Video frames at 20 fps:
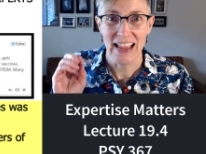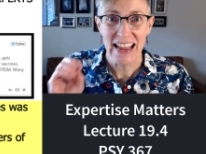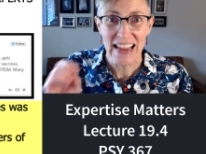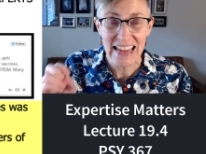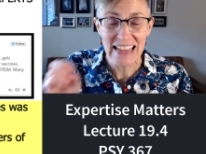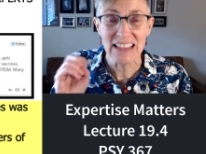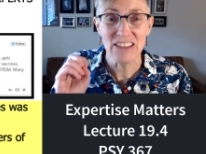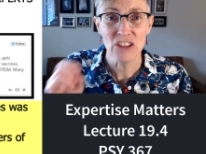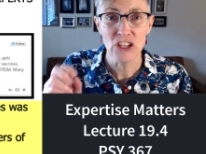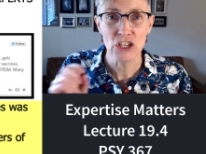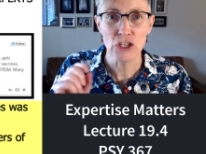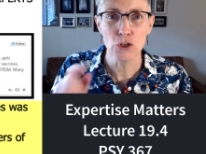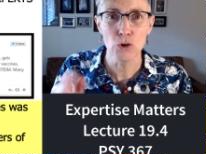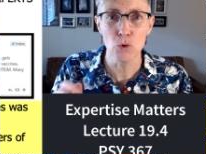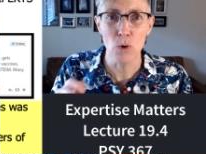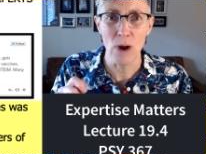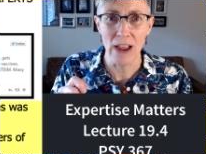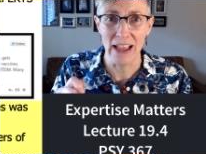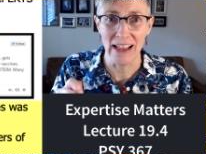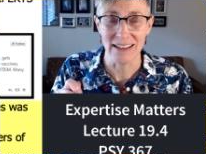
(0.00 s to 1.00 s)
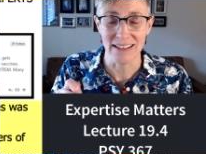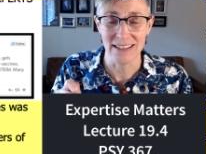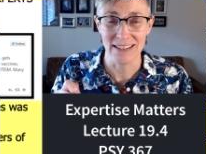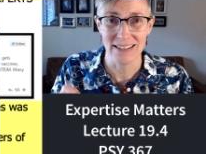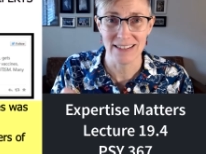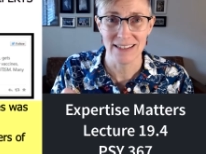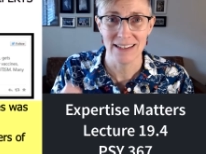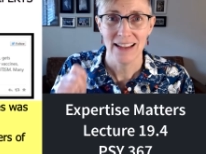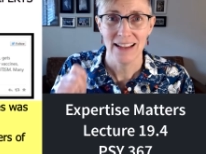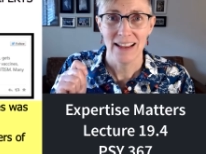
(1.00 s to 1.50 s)
in the US
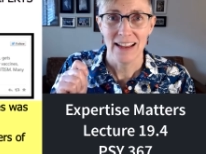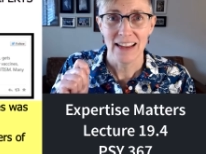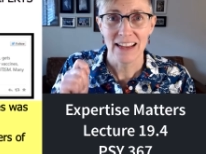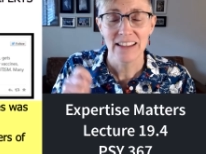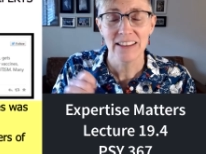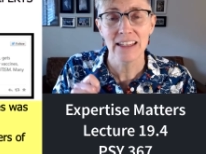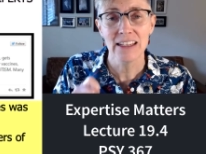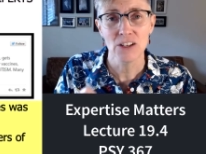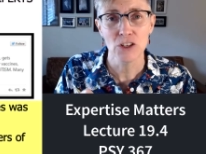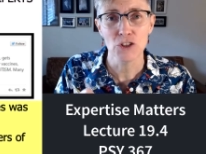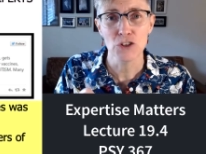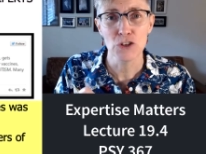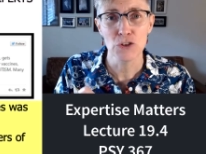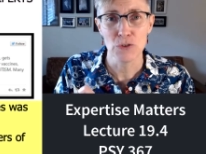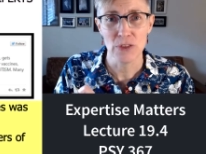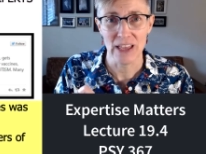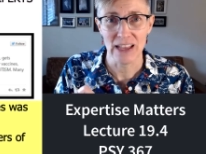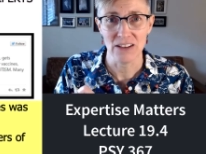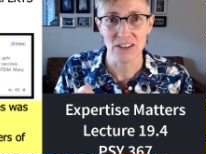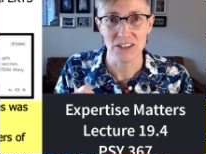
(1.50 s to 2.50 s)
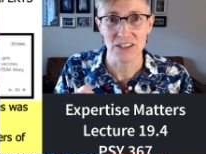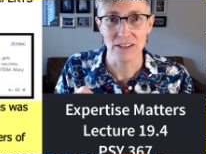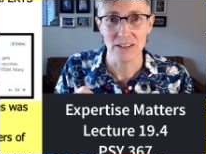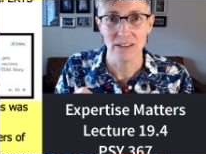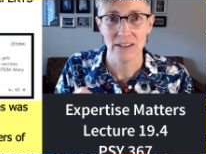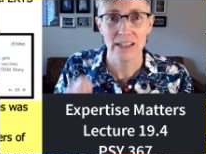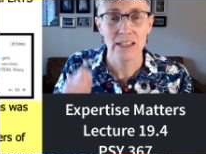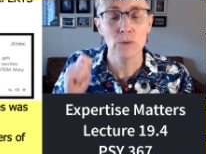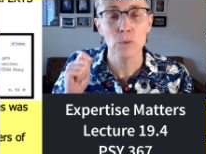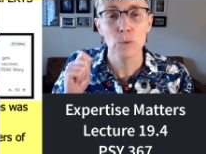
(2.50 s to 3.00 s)
in the year 2000.
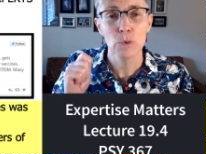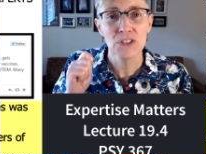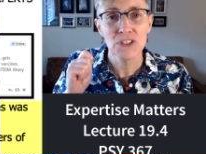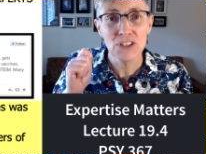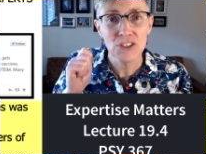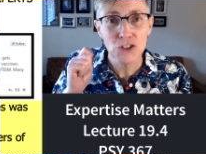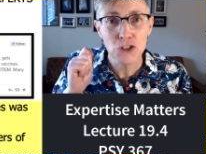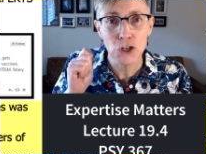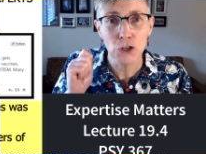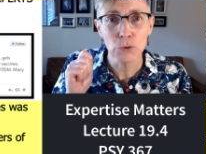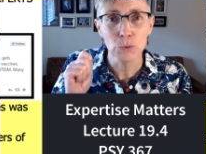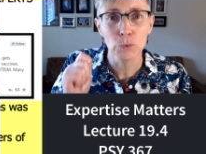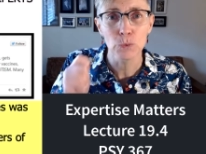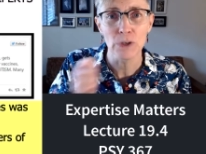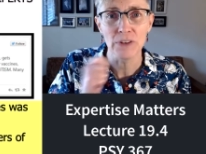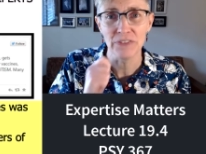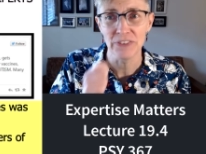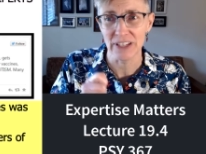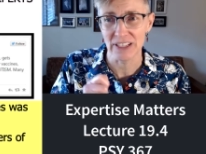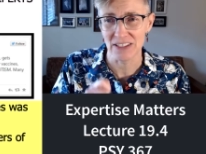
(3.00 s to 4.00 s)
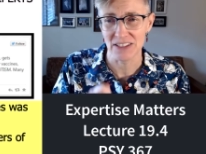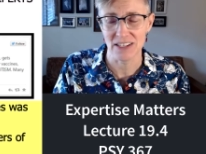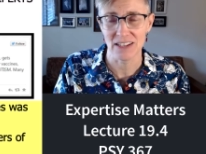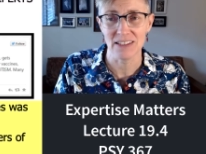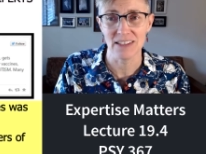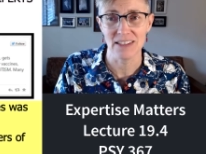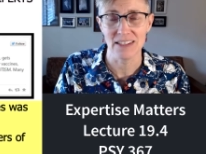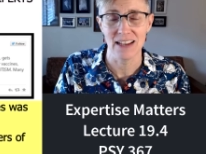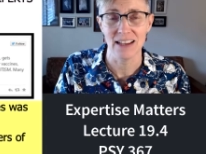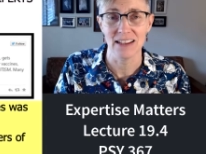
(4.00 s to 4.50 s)
It was a terrific
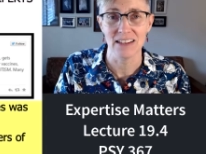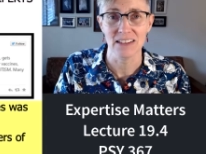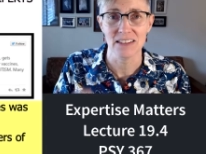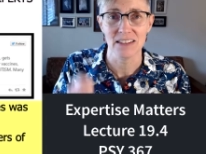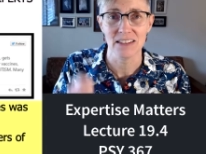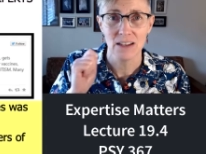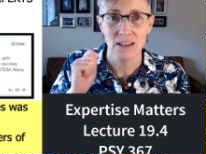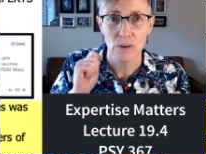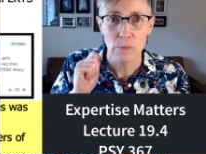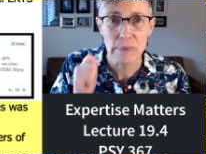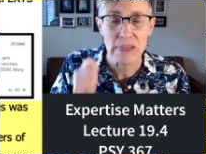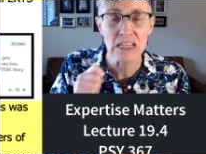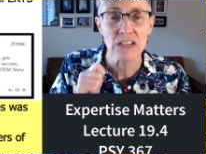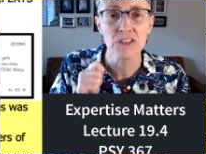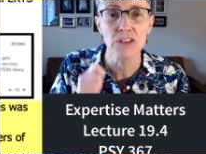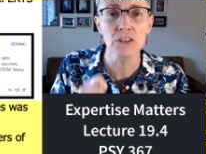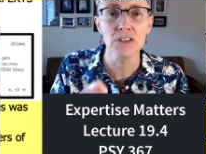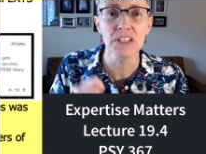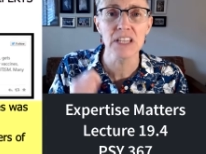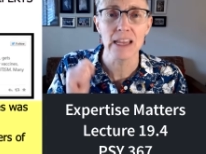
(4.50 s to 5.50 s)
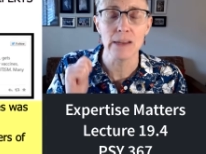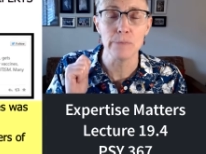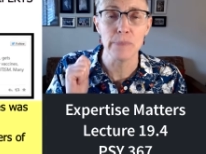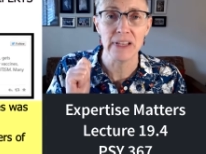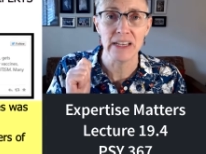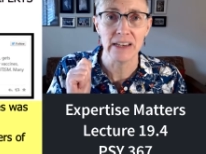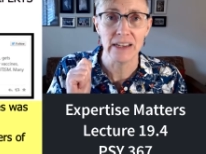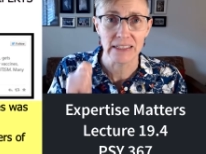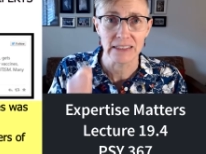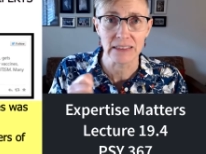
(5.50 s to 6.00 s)
success. Measles had been
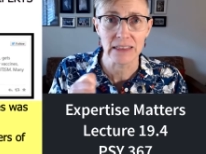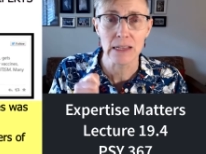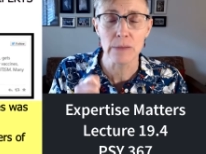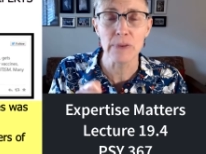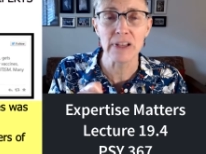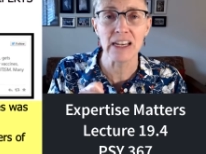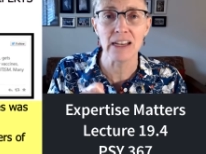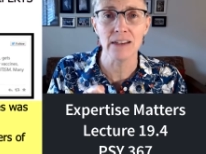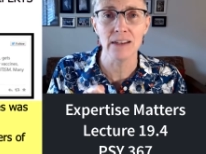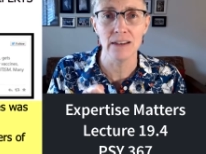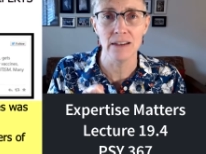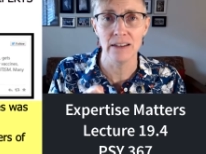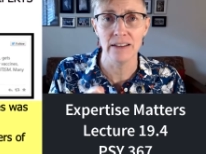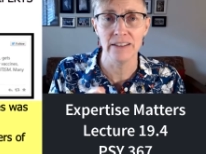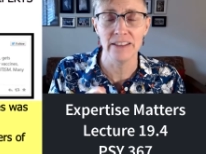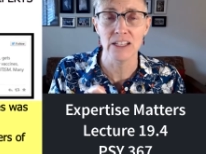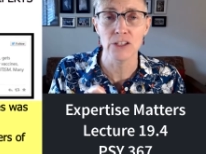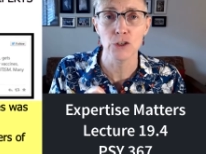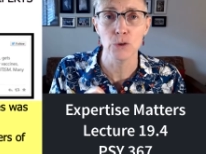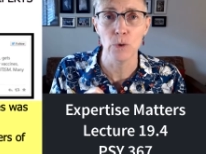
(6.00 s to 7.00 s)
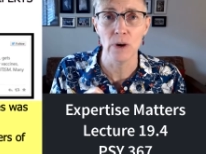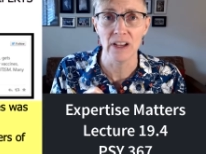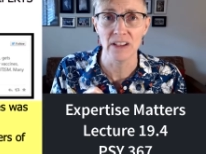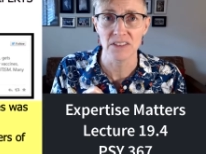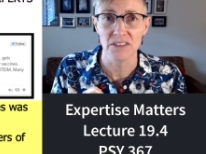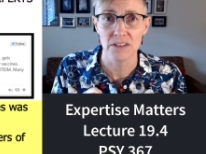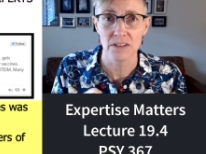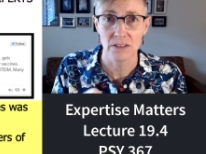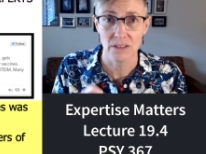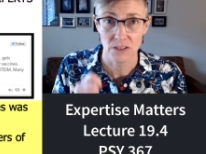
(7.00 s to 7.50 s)
eliminated in the
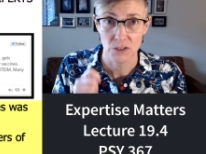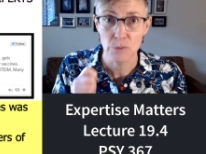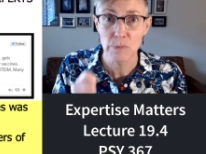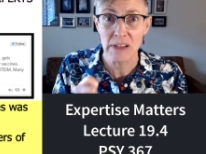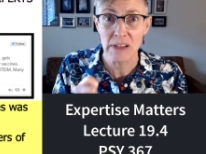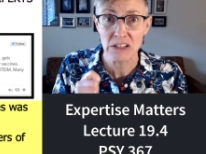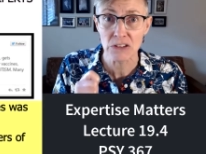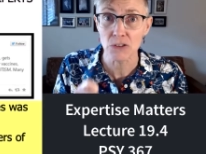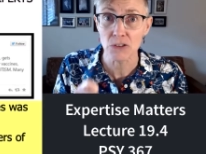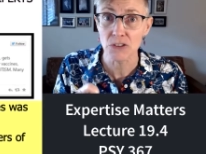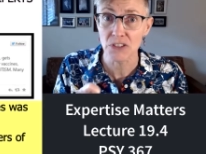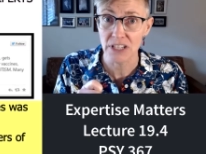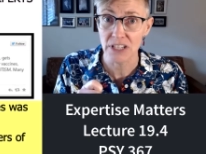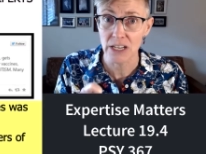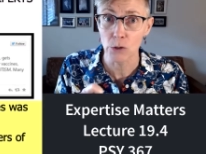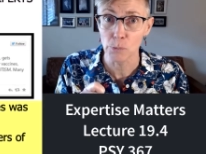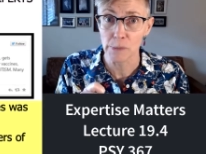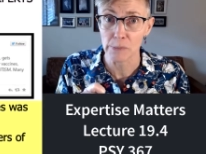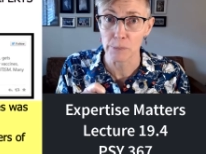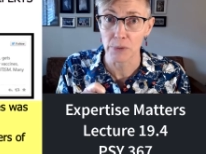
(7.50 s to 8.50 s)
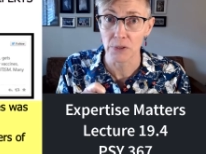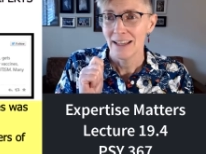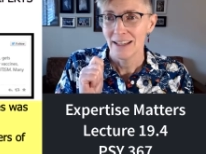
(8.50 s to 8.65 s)
US because measles kill people.